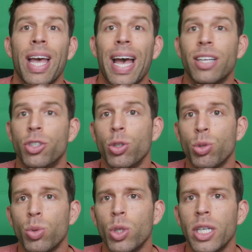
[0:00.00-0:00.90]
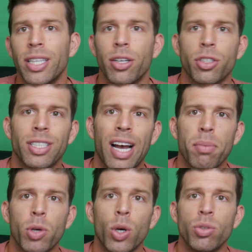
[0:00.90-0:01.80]
As usual, there's
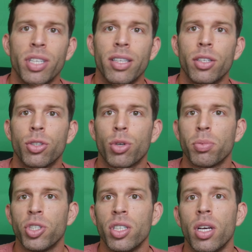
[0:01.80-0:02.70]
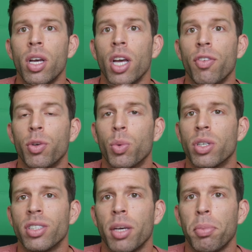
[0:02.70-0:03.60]
time codes in the description. If you want to
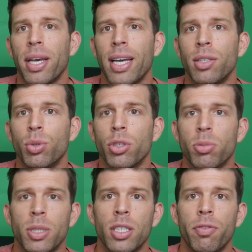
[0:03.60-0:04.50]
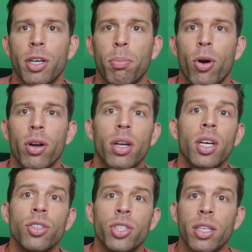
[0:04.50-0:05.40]
skip ahead to a specific part,
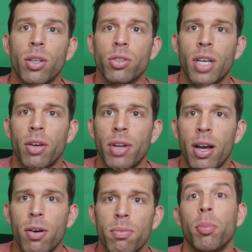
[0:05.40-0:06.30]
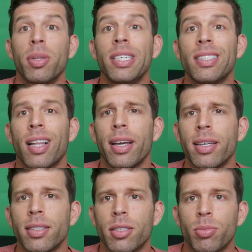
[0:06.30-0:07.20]
check those out now. Please like
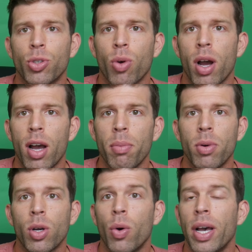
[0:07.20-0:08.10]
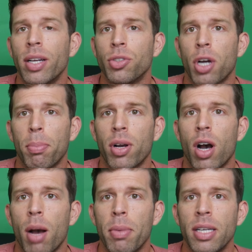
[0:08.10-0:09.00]
and subscribe. Go ahead and drop a
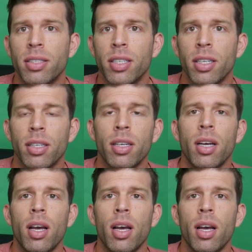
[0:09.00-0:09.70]
comment in.